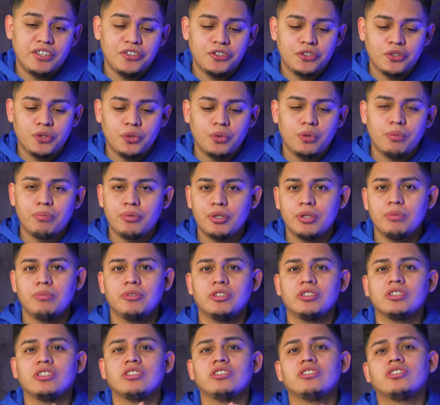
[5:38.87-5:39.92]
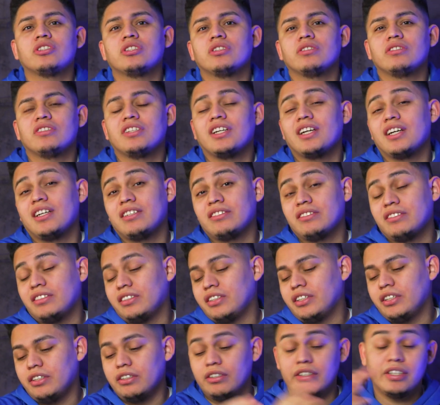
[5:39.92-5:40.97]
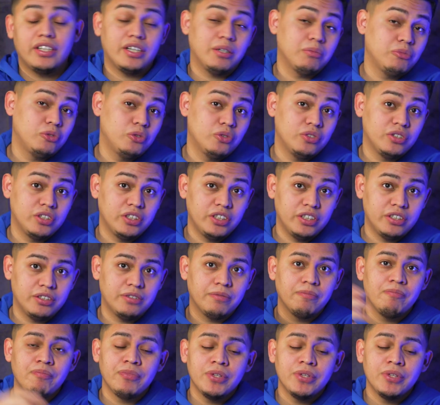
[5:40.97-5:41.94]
So I'm pretty much going to tell you guys the gear that I'm using here.